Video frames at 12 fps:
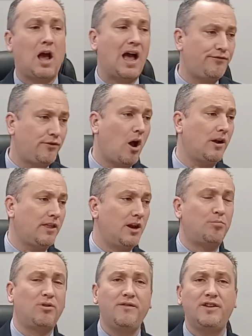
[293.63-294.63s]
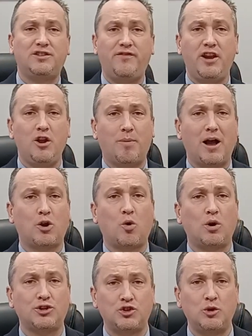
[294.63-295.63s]
I've talked in a previous video about
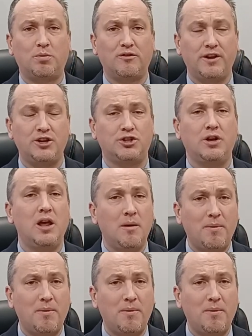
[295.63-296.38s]
court supervision,